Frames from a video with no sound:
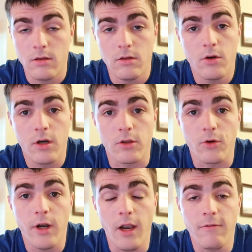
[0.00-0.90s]
you're gonna
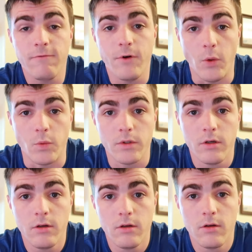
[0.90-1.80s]
learn how to fold,
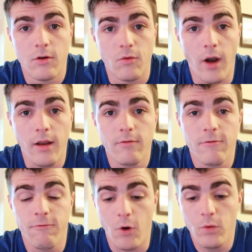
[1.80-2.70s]
right?
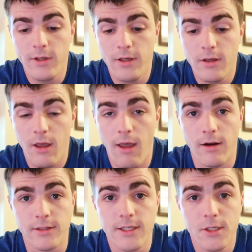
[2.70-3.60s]
Folding
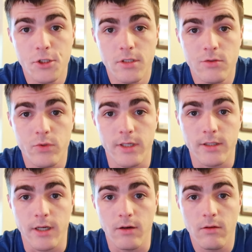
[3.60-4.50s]
and attention to
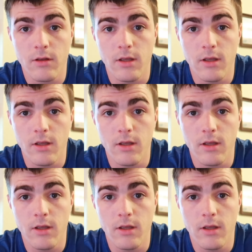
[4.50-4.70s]
detail.